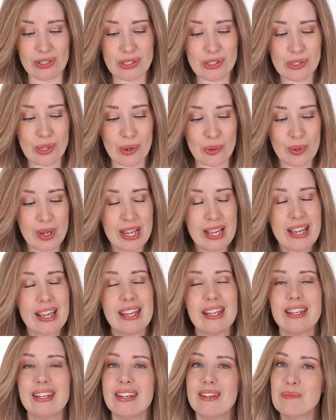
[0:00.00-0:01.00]
So
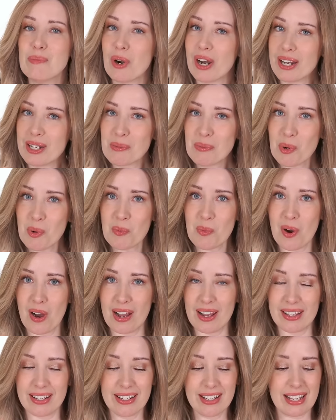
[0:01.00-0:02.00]
brand number
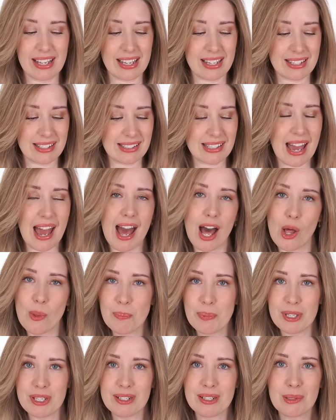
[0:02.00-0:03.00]
one is
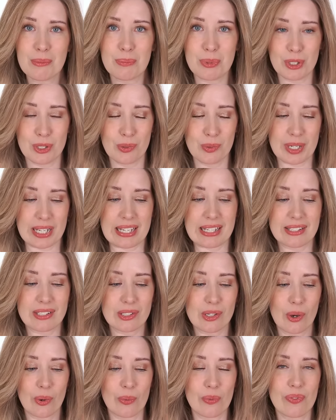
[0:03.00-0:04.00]
Alpyn Beauty.
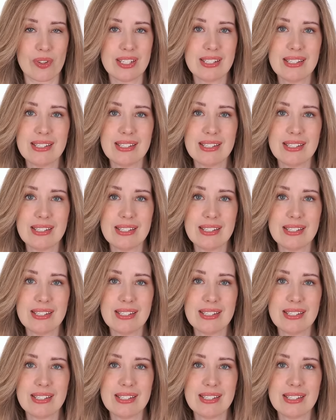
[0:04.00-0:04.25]
So this